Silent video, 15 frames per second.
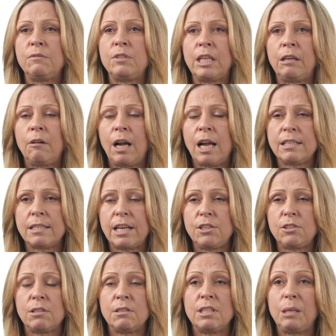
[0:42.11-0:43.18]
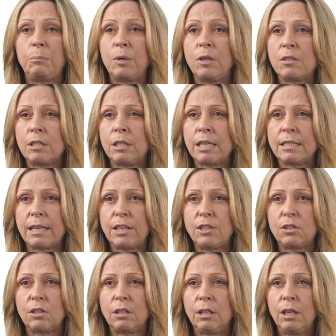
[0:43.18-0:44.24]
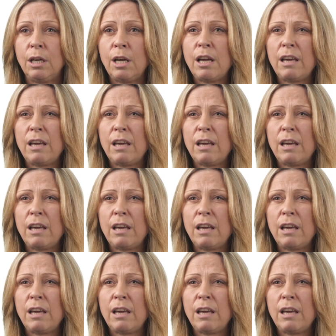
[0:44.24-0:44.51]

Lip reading: of derealization, depersonalization,